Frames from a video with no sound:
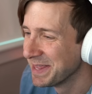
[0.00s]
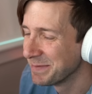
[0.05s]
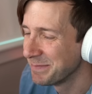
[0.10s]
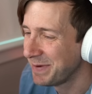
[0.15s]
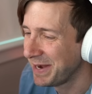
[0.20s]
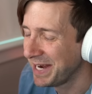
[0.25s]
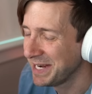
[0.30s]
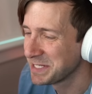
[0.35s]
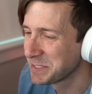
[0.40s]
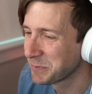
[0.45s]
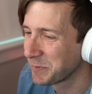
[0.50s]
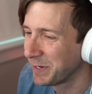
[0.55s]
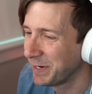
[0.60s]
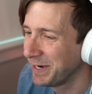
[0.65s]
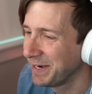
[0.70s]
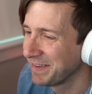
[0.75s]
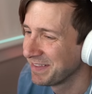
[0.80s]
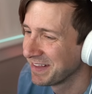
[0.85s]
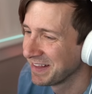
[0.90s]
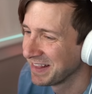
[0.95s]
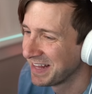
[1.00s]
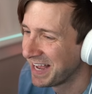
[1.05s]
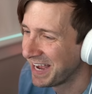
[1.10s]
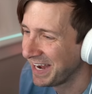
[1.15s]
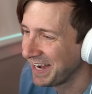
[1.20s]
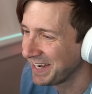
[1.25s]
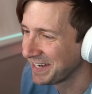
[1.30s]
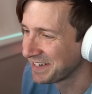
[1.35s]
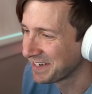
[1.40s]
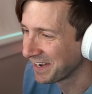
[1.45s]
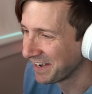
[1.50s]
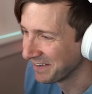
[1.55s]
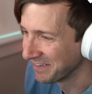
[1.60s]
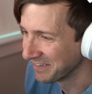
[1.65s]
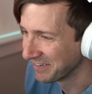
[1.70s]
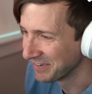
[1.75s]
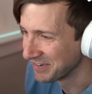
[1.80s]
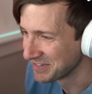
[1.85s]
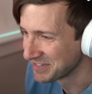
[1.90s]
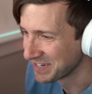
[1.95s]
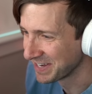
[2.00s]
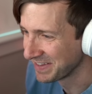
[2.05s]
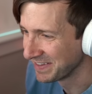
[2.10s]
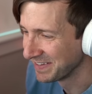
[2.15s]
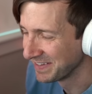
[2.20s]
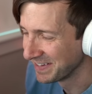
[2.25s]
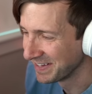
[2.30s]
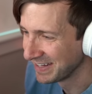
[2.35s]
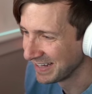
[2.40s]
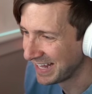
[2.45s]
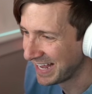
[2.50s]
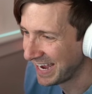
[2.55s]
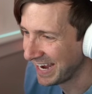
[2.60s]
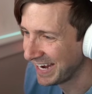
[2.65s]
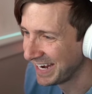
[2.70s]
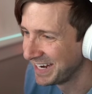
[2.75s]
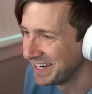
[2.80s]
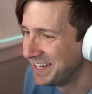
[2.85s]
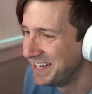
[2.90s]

the man's wearing the lion colors, and then the lion